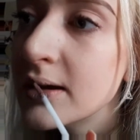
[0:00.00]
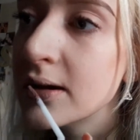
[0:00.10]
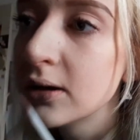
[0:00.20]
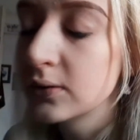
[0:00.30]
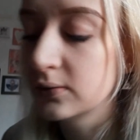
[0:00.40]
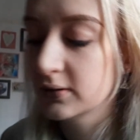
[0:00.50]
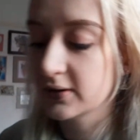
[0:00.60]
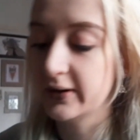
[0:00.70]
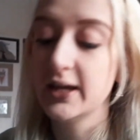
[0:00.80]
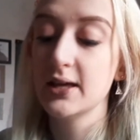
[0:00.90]
Oh,
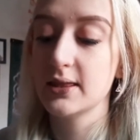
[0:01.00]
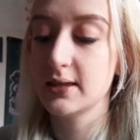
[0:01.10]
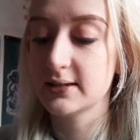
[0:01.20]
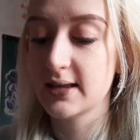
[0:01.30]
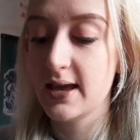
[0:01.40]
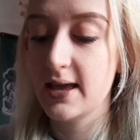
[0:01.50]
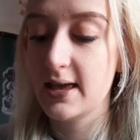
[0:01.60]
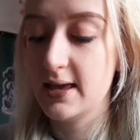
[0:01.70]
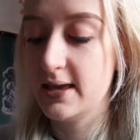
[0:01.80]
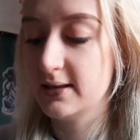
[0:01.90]
sorry. This
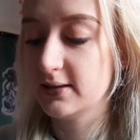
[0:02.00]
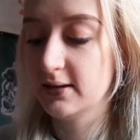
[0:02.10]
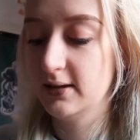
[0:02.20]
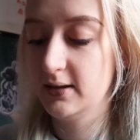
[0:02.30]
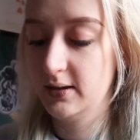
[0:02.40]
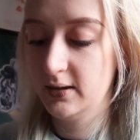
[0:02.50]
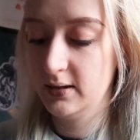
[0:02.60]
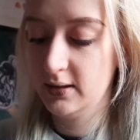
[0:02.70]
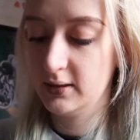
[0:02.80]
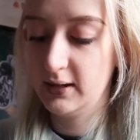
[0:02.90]
is
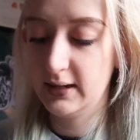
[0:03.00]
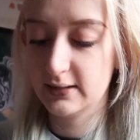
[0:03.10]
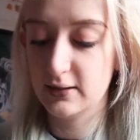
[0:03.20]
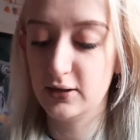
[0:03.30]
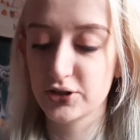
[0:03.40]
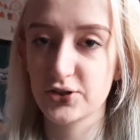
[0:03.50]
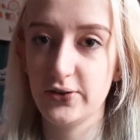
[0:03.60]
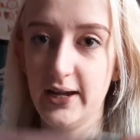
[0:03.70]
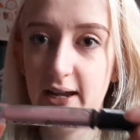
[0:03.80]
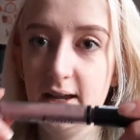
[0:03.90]
the NYX
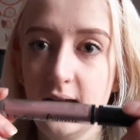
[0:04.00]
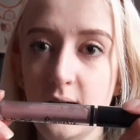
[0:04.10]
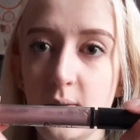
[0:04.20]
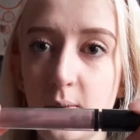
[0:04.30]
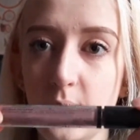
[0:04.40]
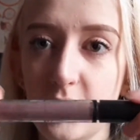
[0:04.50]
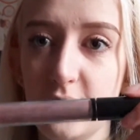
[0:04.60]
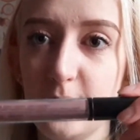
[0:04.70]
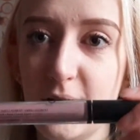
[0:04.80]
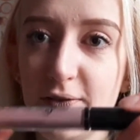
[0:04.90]
Lingerie, one
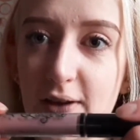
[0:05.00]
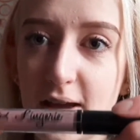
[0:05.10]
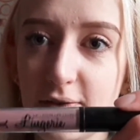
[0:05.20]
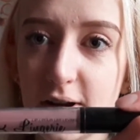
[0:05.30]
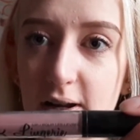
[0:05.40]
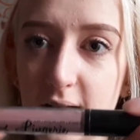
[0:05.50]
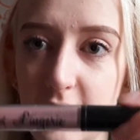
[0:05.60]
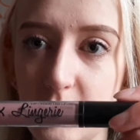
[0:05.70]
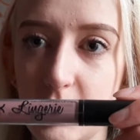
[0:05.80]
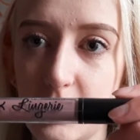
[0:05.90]
of my favourite
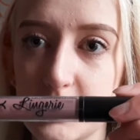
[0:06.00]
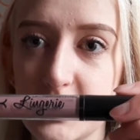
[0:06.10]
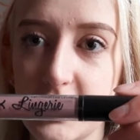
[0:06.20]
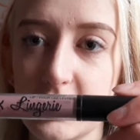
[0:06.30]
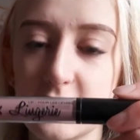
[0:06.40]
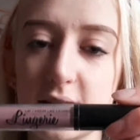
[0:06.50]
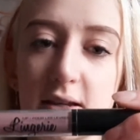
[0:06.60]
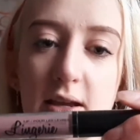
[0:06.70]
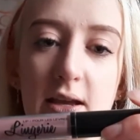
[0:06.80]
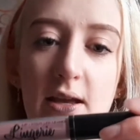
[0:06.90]
liquid lipsticks
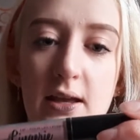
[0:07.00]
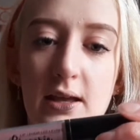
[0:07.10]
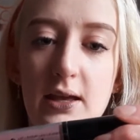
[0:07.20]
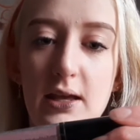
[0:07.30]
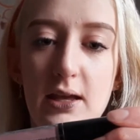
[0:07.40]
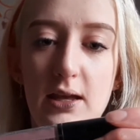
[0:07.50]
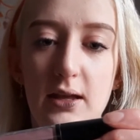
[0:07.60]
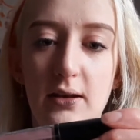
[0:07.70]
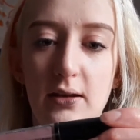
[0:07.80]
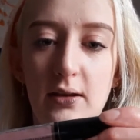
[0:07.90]

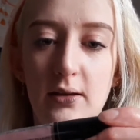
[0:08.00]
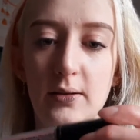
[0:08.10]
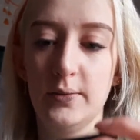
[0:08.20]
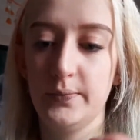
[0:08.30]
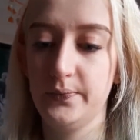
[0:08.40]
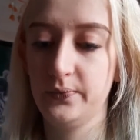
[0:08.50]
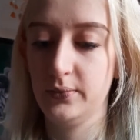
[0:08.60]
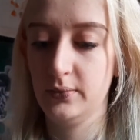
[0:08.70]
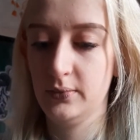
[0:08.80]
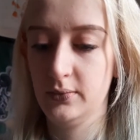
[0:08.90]
in
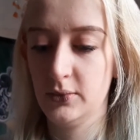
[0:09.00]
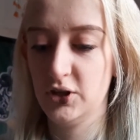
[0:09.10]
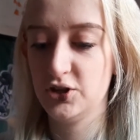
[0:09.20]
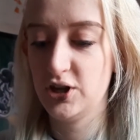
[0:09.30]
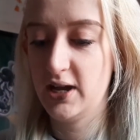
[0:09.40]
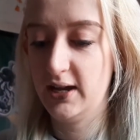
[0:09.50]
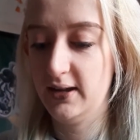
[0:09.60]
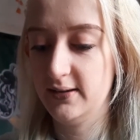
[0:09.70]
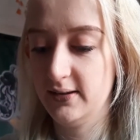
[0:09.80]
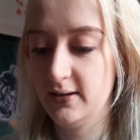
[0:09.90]
the
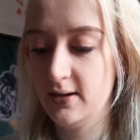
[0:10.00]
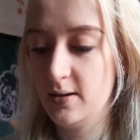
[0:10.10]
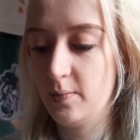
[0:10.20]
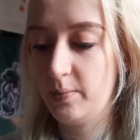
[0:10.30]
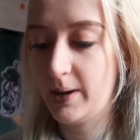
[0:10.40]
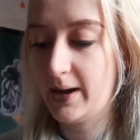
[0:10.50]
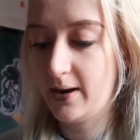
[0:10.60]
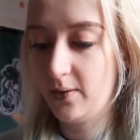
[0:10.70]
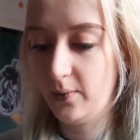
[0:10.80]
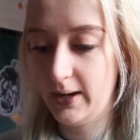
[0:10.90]
shade
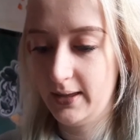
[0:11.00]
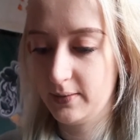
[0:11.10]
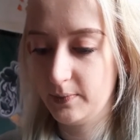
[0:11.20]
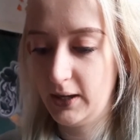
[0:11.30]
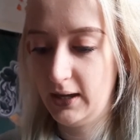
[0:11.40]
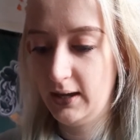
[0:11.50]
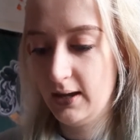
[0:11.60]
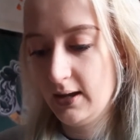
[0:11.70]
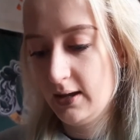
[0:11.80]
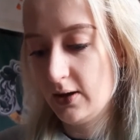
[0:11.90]
Bear With Me
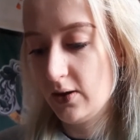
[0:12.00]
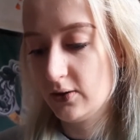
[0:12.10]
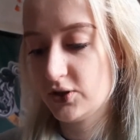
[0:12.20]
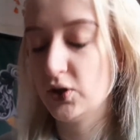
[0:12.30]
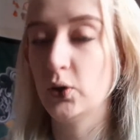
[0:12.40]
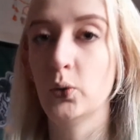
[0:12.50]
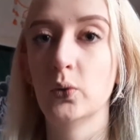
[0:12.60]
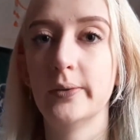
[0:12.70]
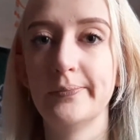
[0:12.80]
2.